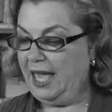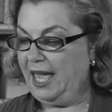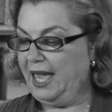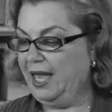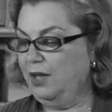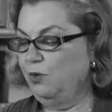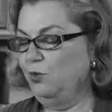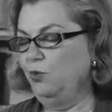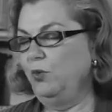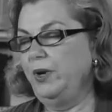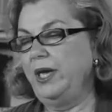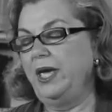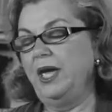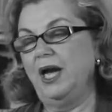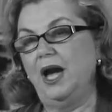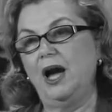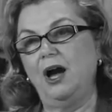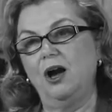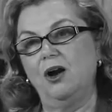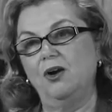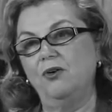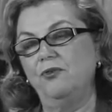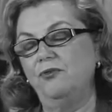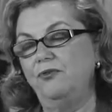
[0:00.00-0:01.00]
And we
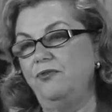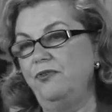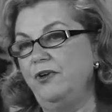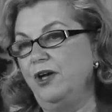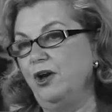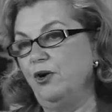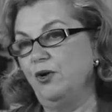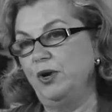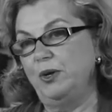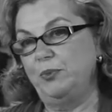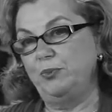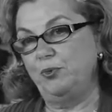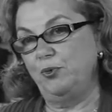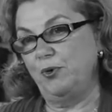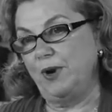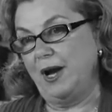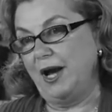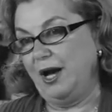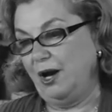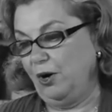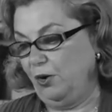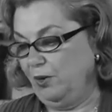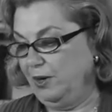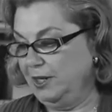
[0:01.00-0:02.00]
are very
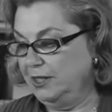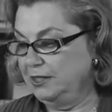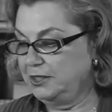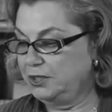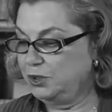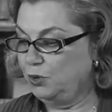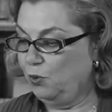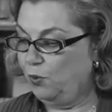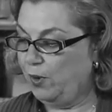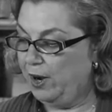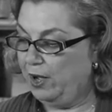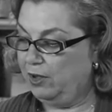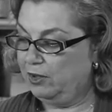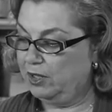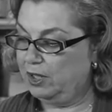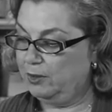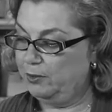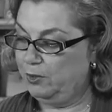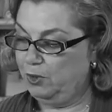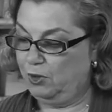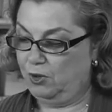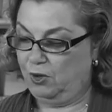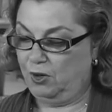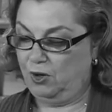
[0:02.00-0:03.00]
proud to
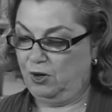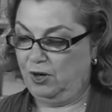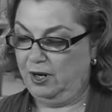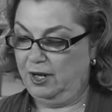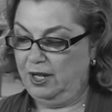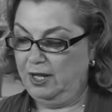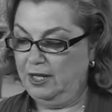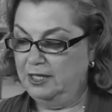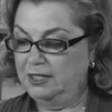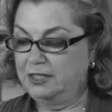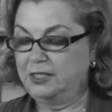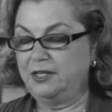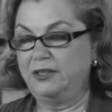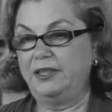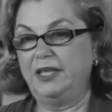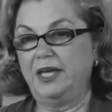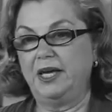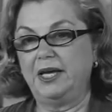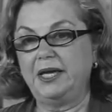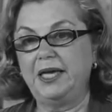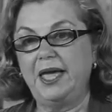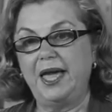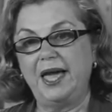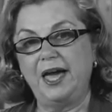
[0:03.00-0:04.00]
welcome her to the
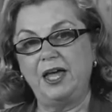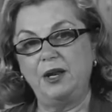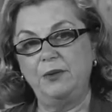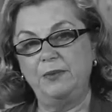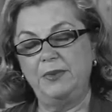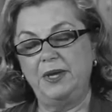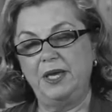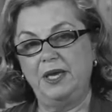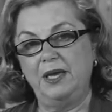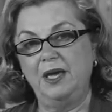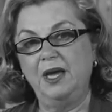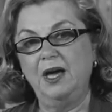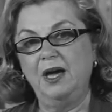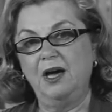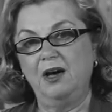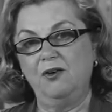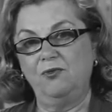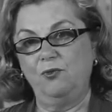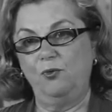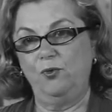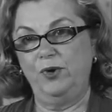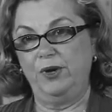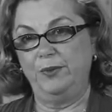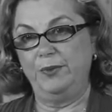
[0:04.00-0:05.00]
Academy
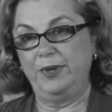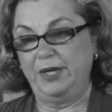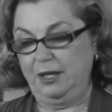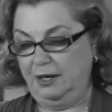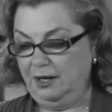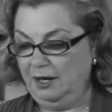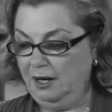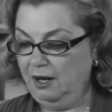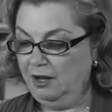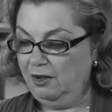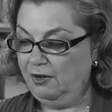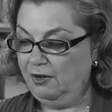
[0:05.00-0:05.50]
of Women.